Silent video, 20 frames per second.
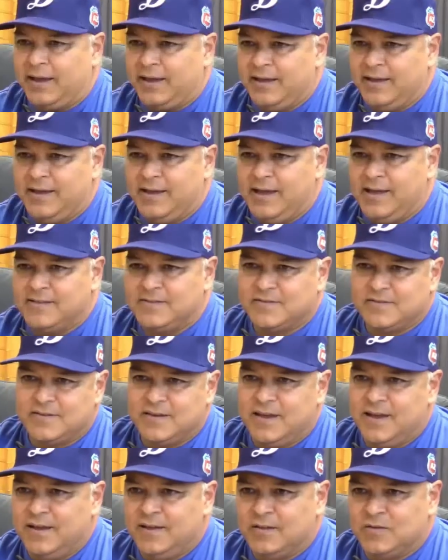it's
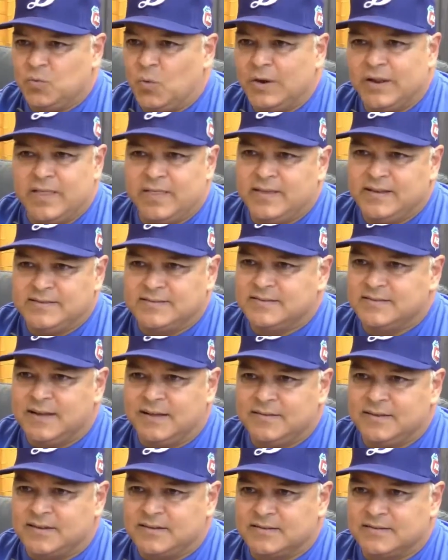one of the things the
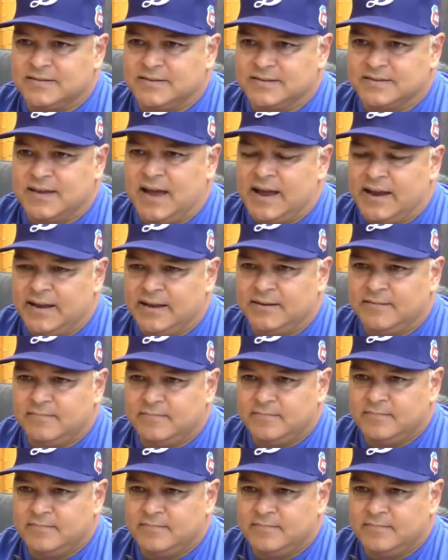Celtics decided.